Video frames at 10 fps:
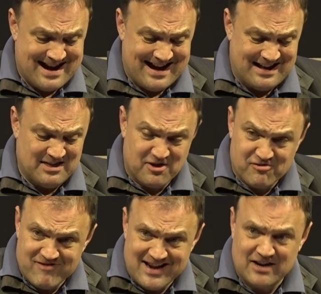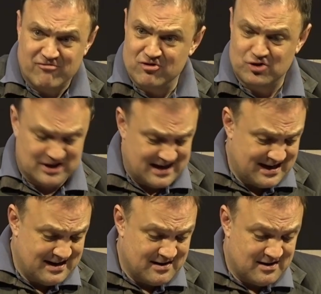And three,
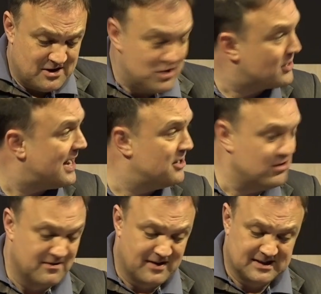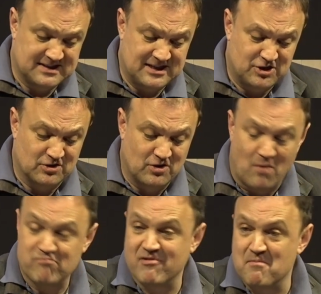crucially, UK universities should
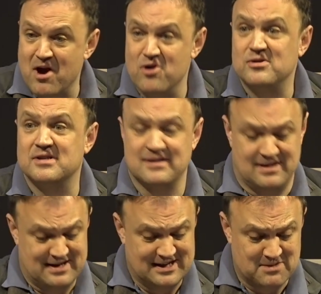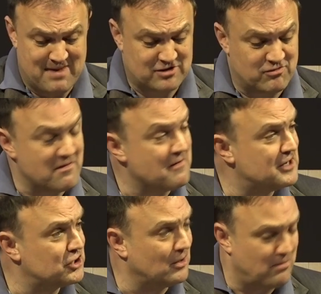not promote, as a matter of
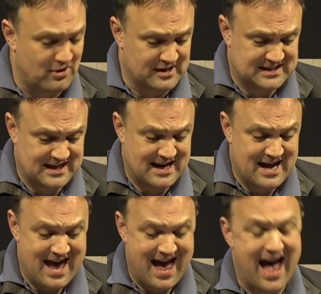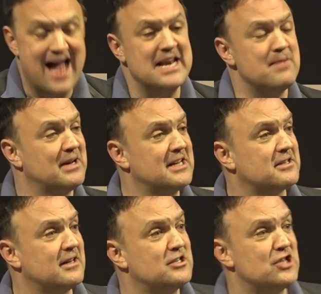official policy, any
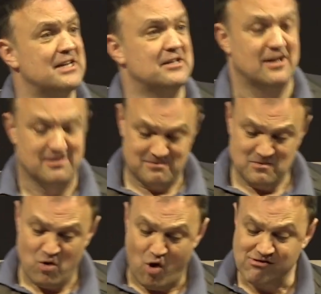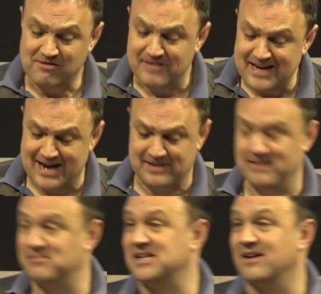political agenda or affiliate
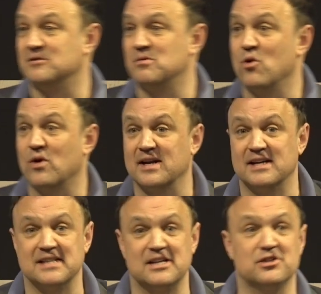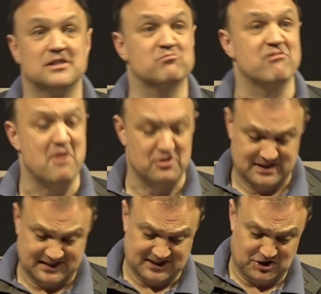themselves with organizations
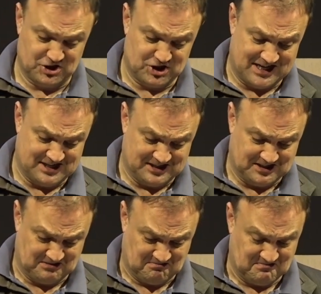promoting such agendas.